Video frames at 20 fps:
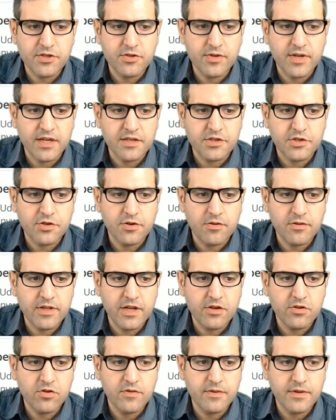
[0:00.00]
You can scroll
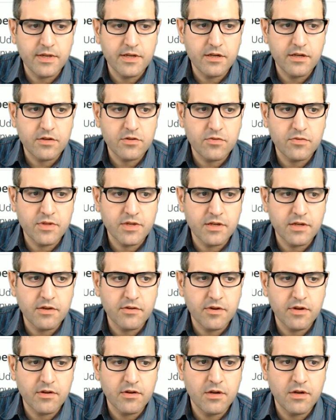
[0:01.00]
down over here to the
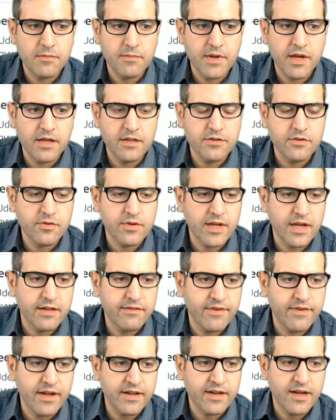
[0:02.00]
curriculum and you can
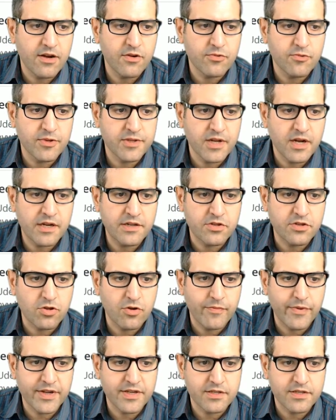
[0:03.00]
find out what are the
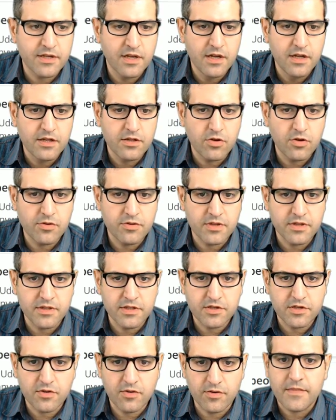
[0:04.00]
topics taught in
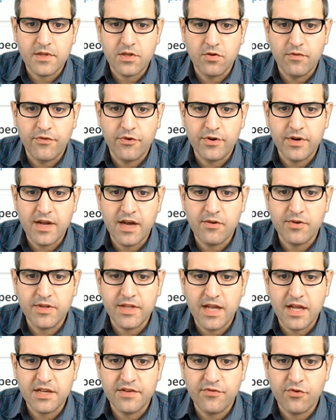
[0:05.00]
this course. So for now, it
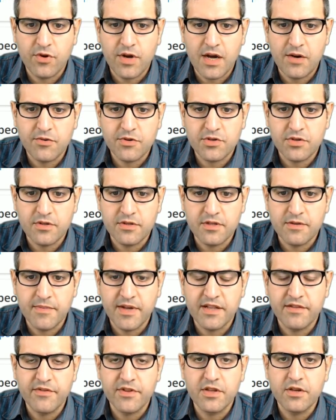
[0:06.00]
has 4 hours
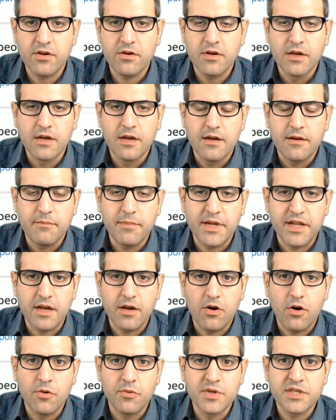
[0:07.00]
on-demand video, but I
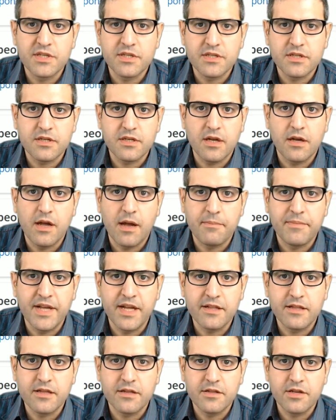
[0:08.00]
always
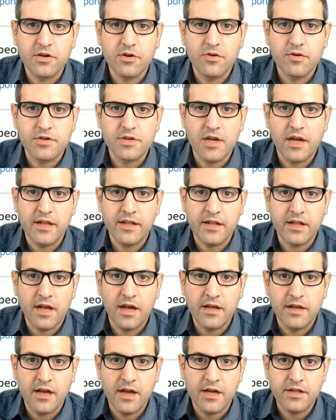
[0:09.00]
update the course and
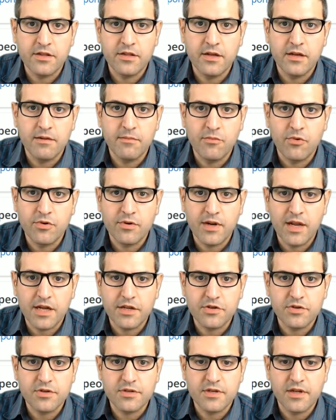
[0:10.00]
I add more
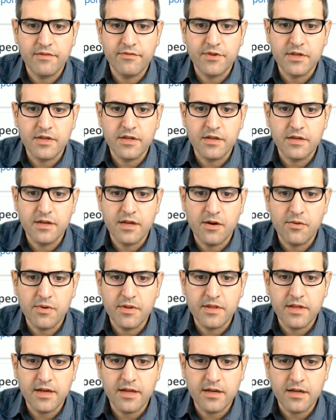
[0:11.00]
lectures every now
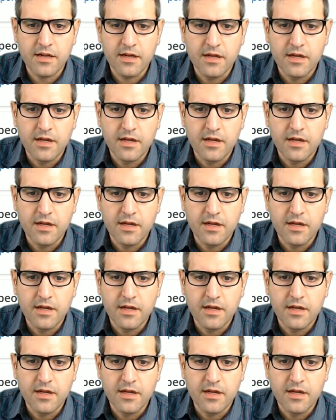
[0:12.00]
and then.